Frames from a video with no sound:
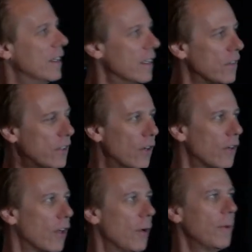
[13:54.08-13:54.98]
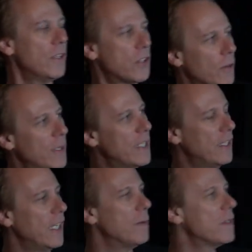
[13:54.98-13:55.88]
So globally distributed
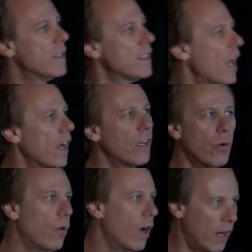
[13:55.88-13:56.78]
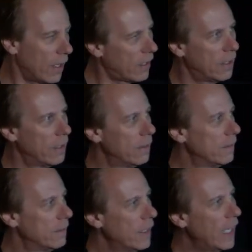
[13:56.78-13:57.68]
teams, it's not going to work
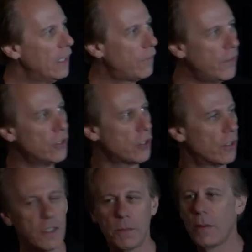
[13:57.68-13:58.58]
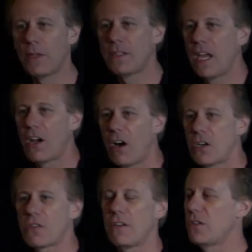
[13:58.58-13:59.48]
in the future to be able to take hard
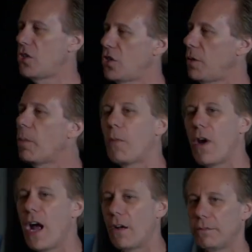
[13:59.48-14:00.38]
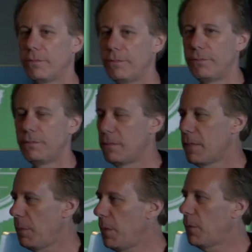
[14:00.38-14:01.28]
drives and just ship them around.
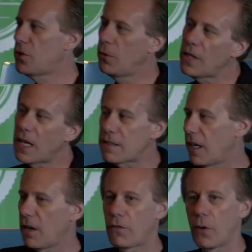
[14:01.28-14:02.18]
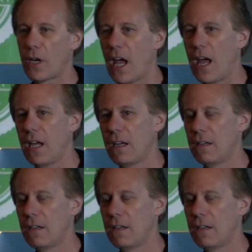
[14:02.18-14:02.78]
People are doing that today on 4K.